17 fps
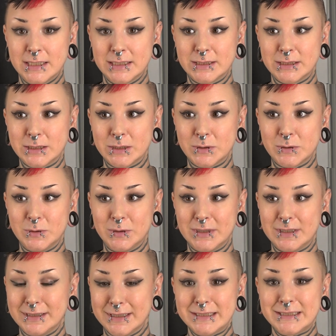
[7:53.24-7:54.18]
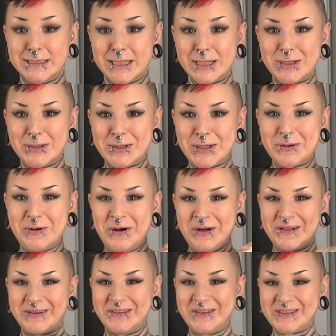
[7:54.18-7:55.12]
So let's take a look at
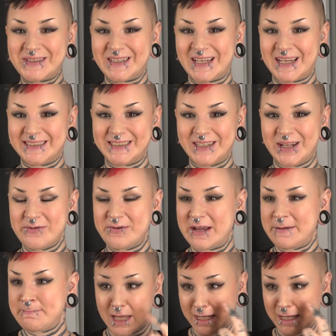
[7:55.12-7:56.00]
what it looks like, shall we?